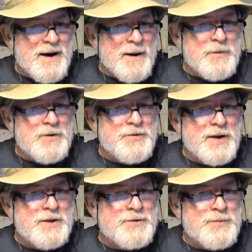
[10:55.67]
I'm going to
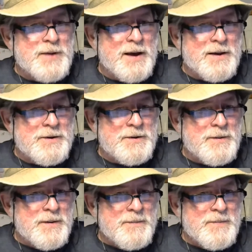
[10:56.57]
try this one out
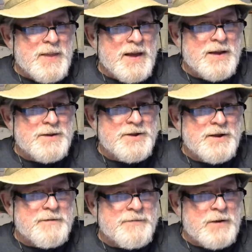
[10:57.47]
here and
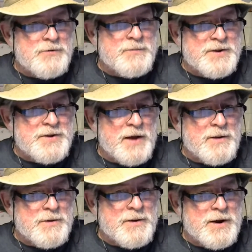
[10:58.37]
see if I lose my
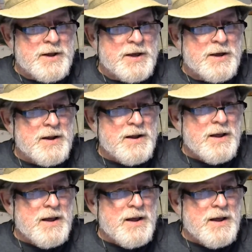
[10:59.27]
sound on it again.